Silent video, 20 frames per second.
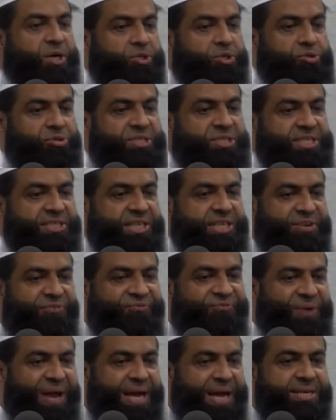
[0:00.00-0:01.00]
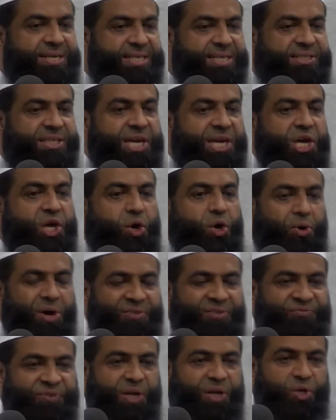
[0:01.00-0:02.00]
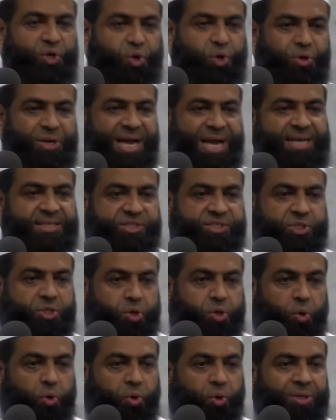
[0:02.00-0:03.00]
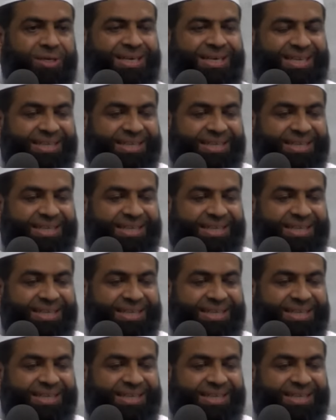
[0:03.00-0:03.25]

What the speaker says: to just inflate his ego and feel good at school.